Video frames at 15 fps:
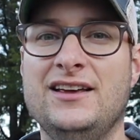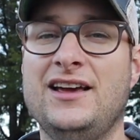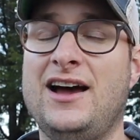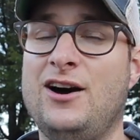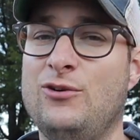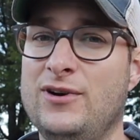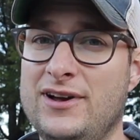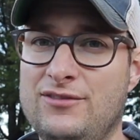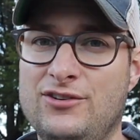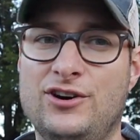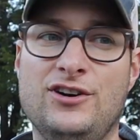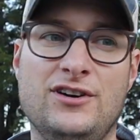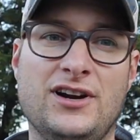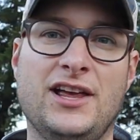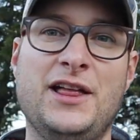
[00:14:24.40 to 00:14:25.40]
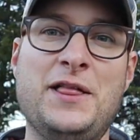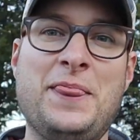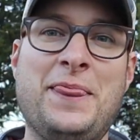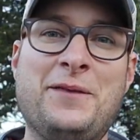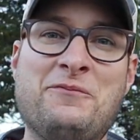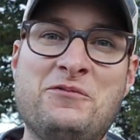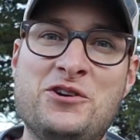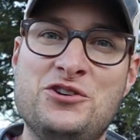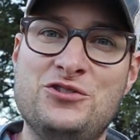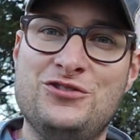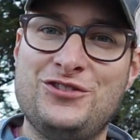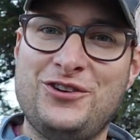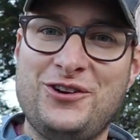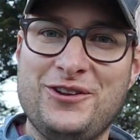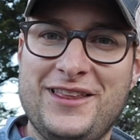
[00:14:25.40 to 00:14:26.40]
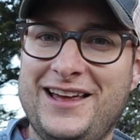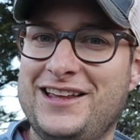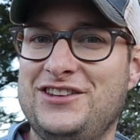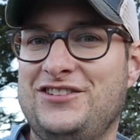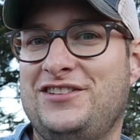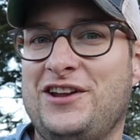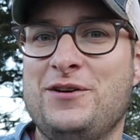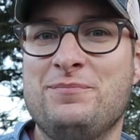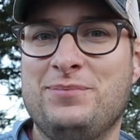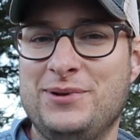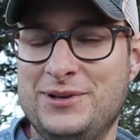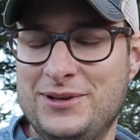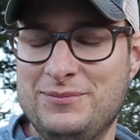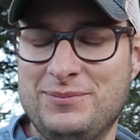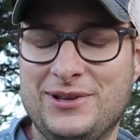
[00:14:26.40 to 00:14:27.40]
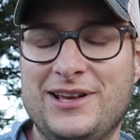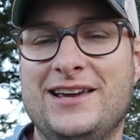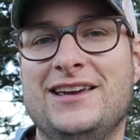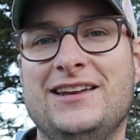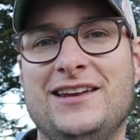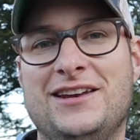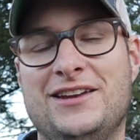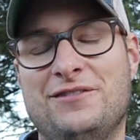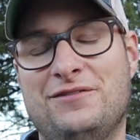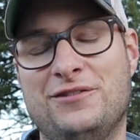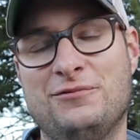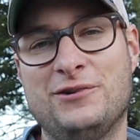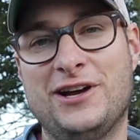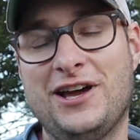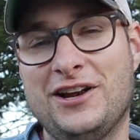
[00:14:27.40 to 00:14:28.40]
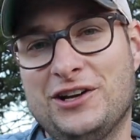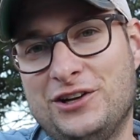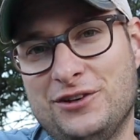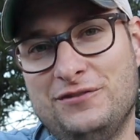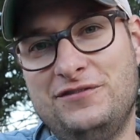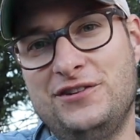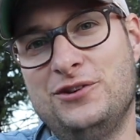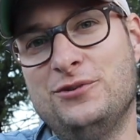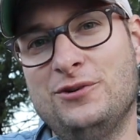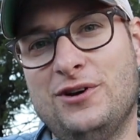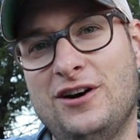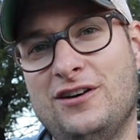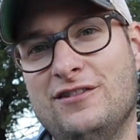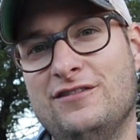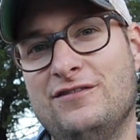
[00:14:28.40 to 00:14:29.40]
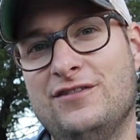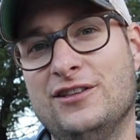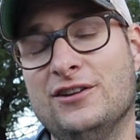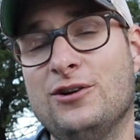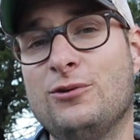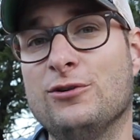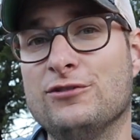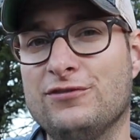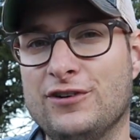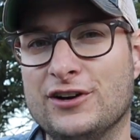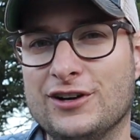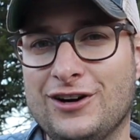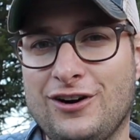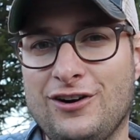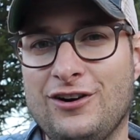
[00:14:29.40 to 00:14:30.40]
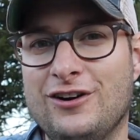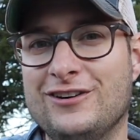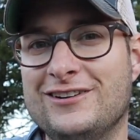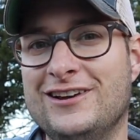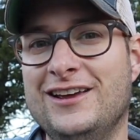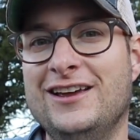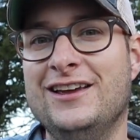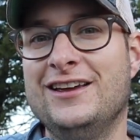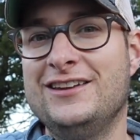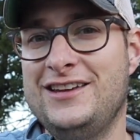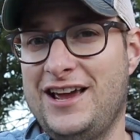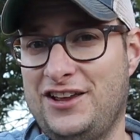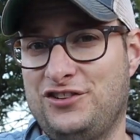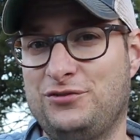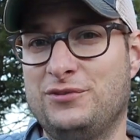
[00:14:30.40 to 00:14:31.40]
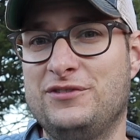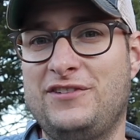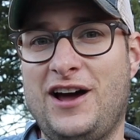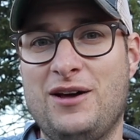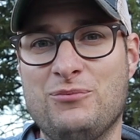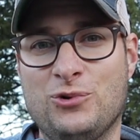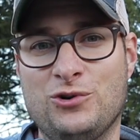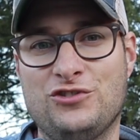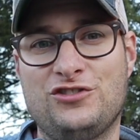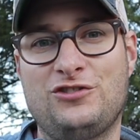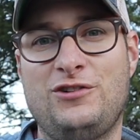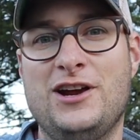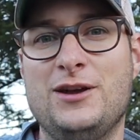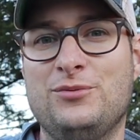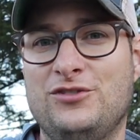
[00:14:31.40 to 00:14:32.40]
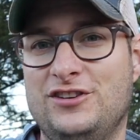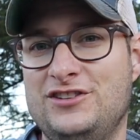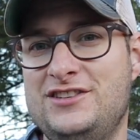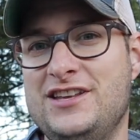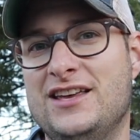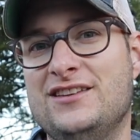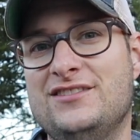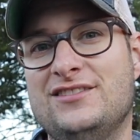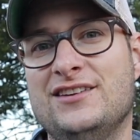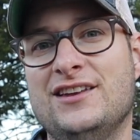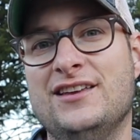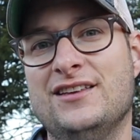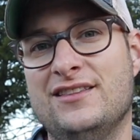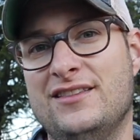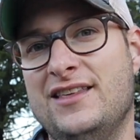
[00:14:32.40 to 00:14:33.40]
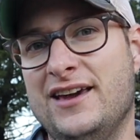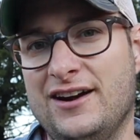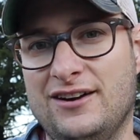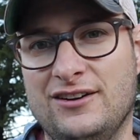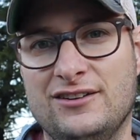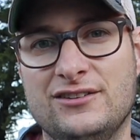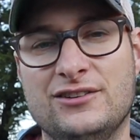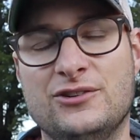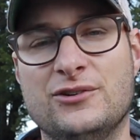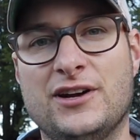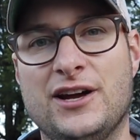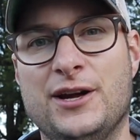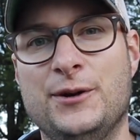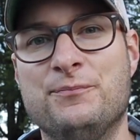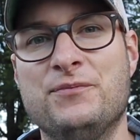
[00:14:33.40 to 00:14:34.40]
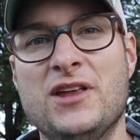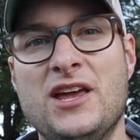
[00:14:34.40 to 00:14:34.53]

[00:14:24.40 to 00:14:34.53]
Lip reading: However, when you saw that sump plate, and if we got a good view of the lower front guard, yes, we've got more scrapes and dents there, okay?